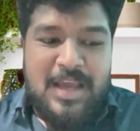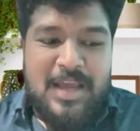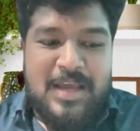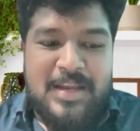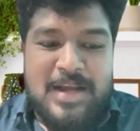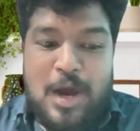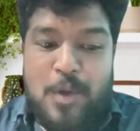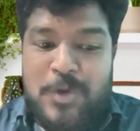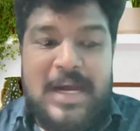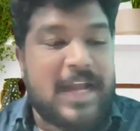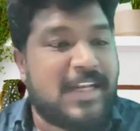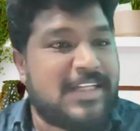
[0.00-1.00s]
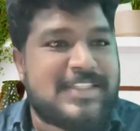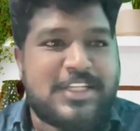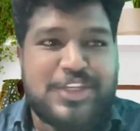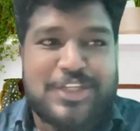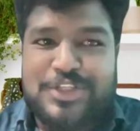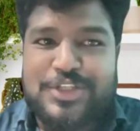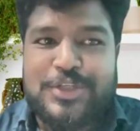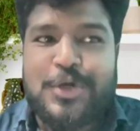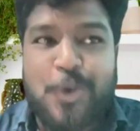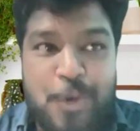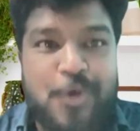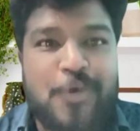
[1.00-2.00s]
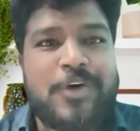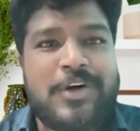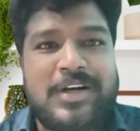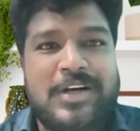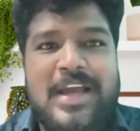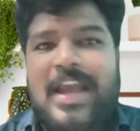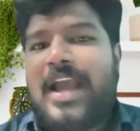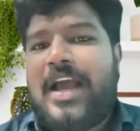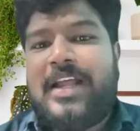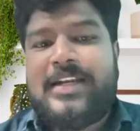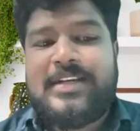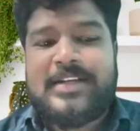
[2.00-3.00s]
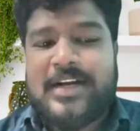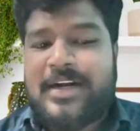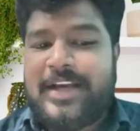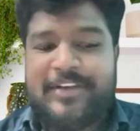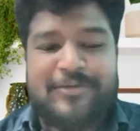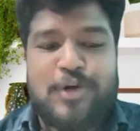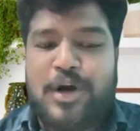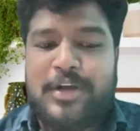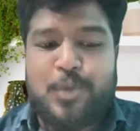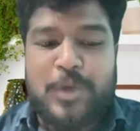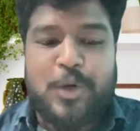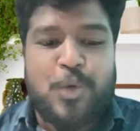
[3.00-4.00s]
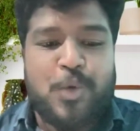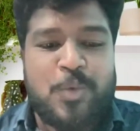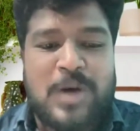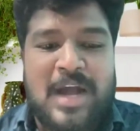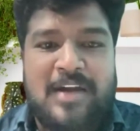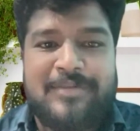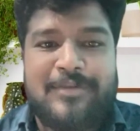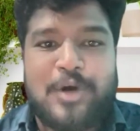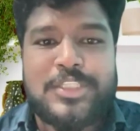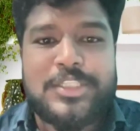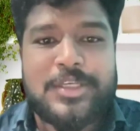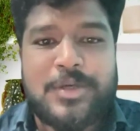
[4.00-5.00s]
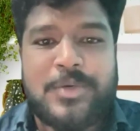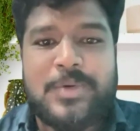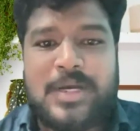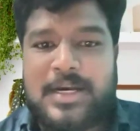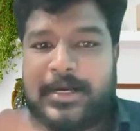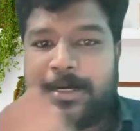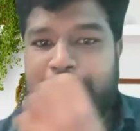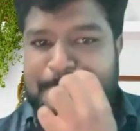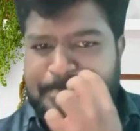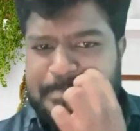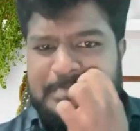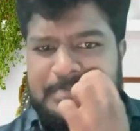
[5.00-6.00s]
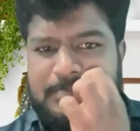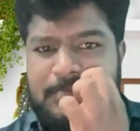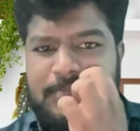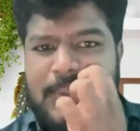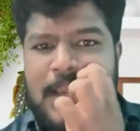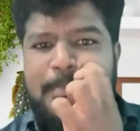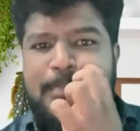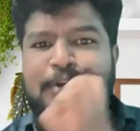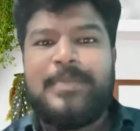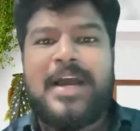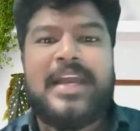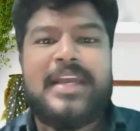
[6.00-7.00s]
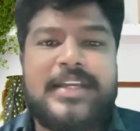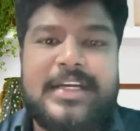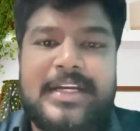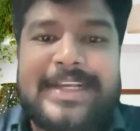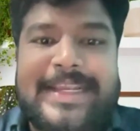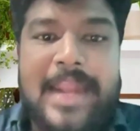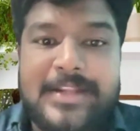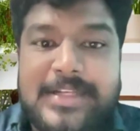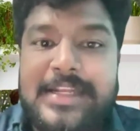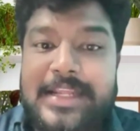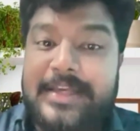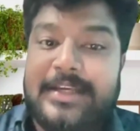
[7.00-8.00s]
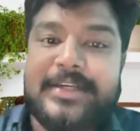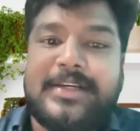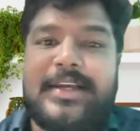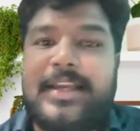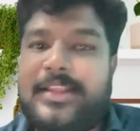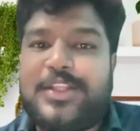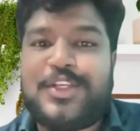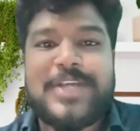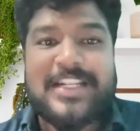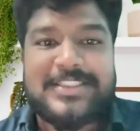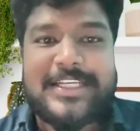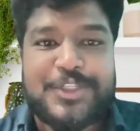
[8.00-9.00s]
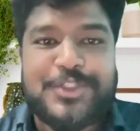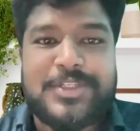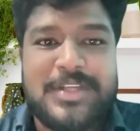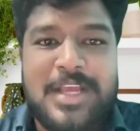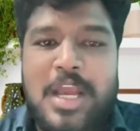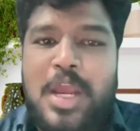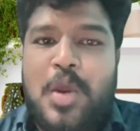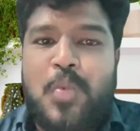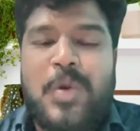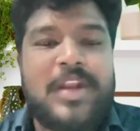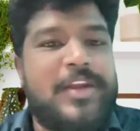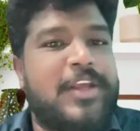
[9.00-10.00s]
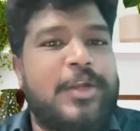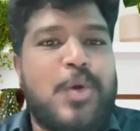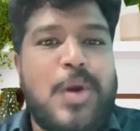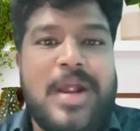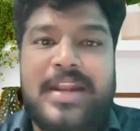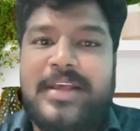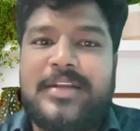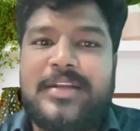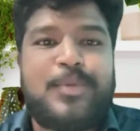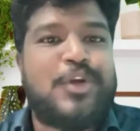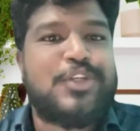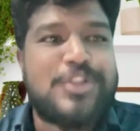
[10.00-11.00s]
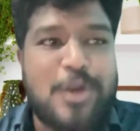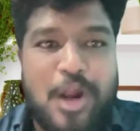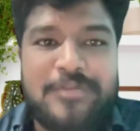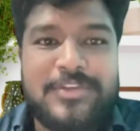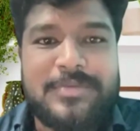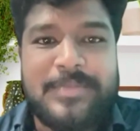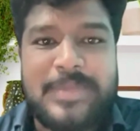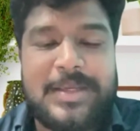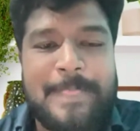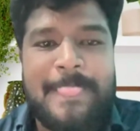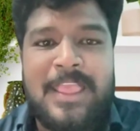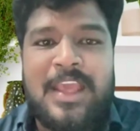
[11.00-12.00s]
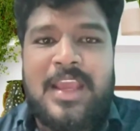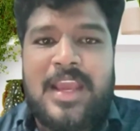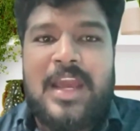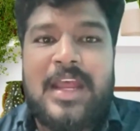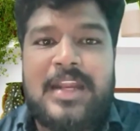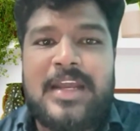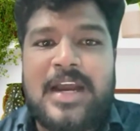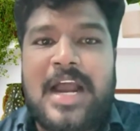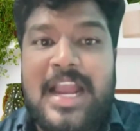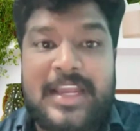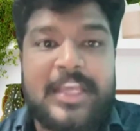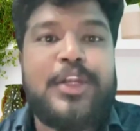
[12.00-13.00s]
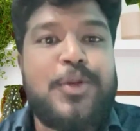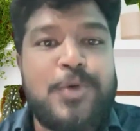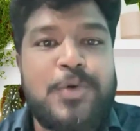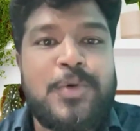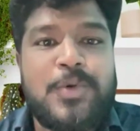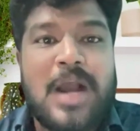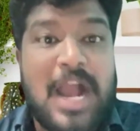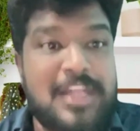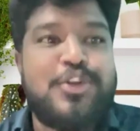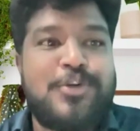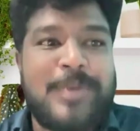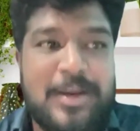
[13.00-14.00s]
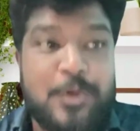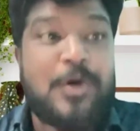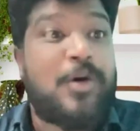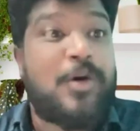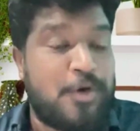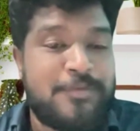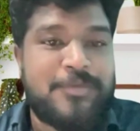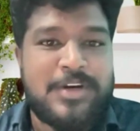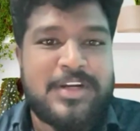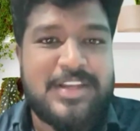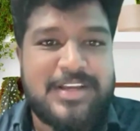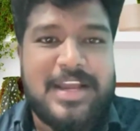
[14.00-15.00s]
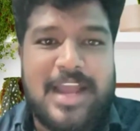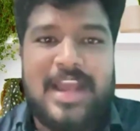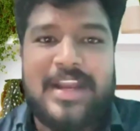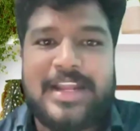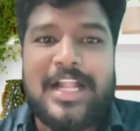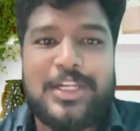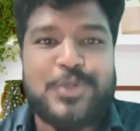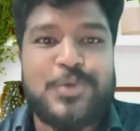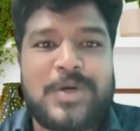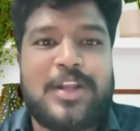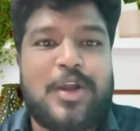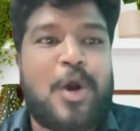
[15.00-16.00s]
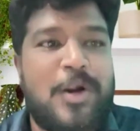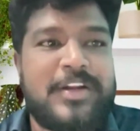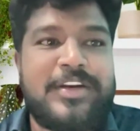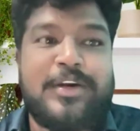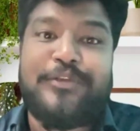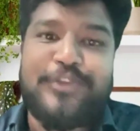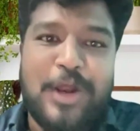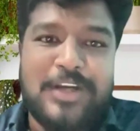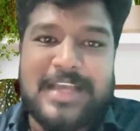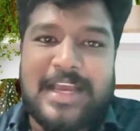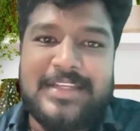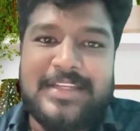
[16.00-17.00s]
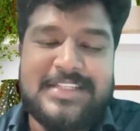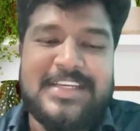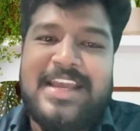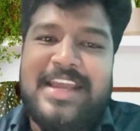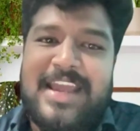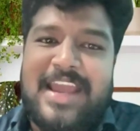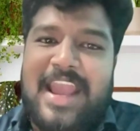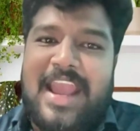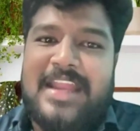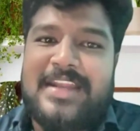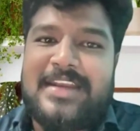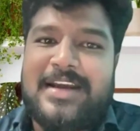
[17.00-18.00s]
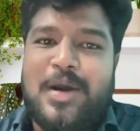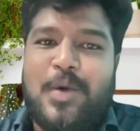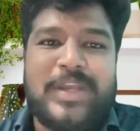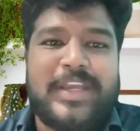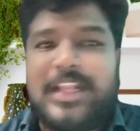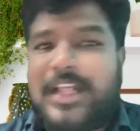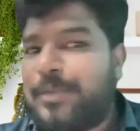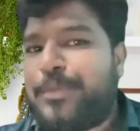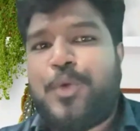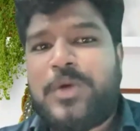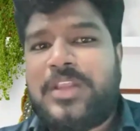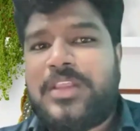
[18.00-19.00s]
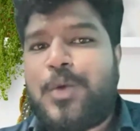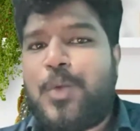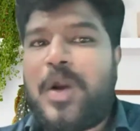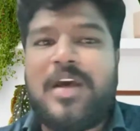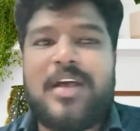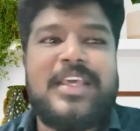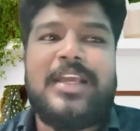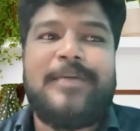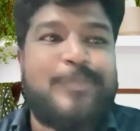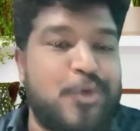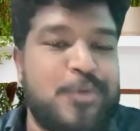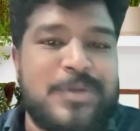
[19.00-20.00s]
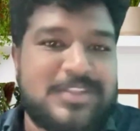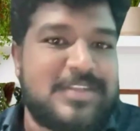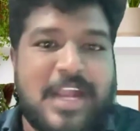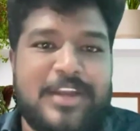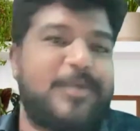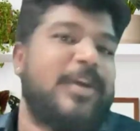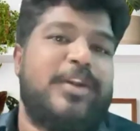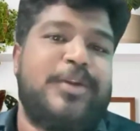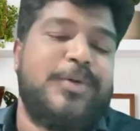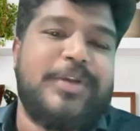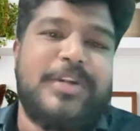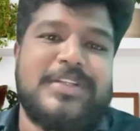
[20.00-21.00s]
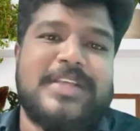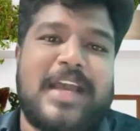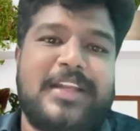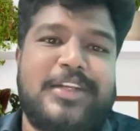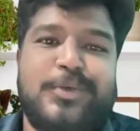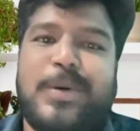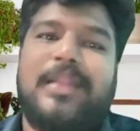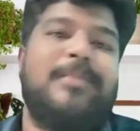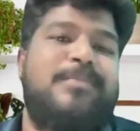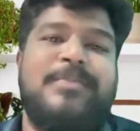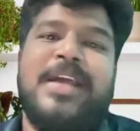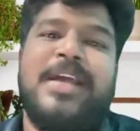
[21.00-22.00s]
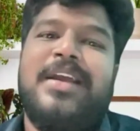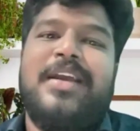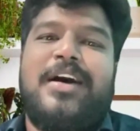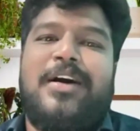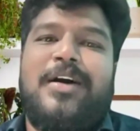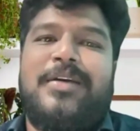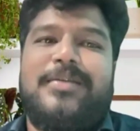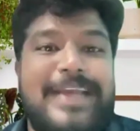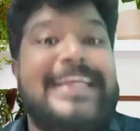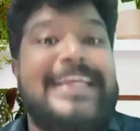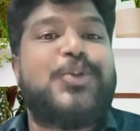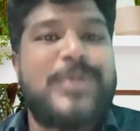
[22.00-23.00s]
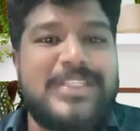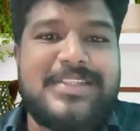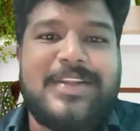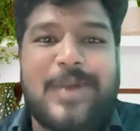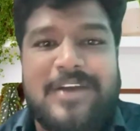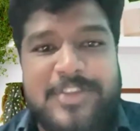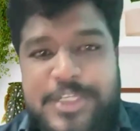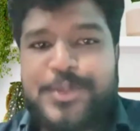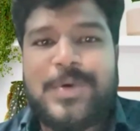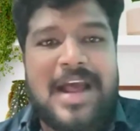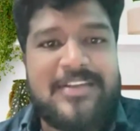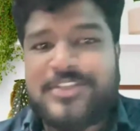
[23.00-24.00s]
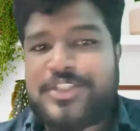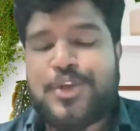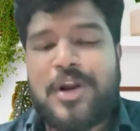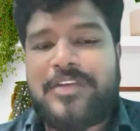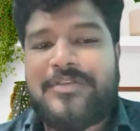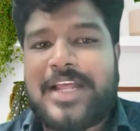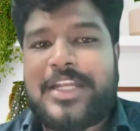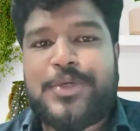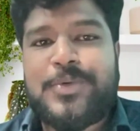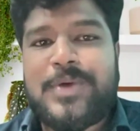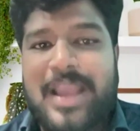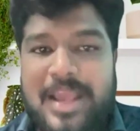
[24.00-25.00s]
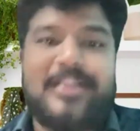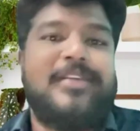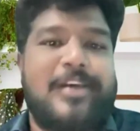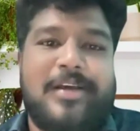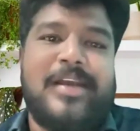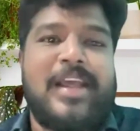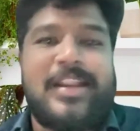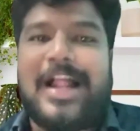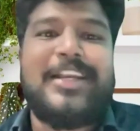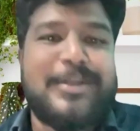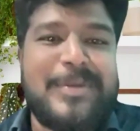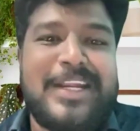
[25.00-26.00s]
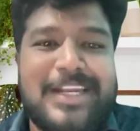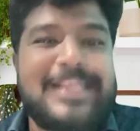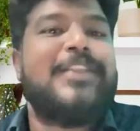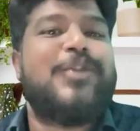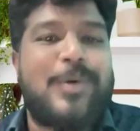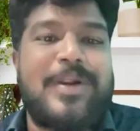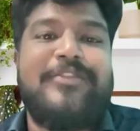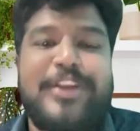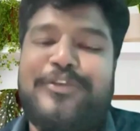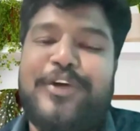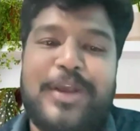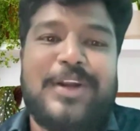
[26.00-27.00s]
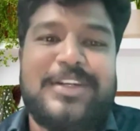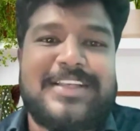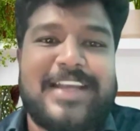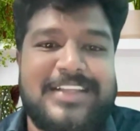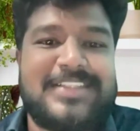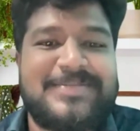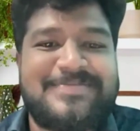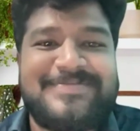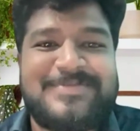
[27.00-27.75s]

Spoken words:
And I would highly suggest you go over. And if not, I have also put my Calendly link in the chat section where you can go ahead and book a slot with me. And I'll do my homework, and I'll do an audit of your site. And we can help you with what are the improvements that you can do to your site to help or increase the revenue, average order value, and ultimately the revenue for your site.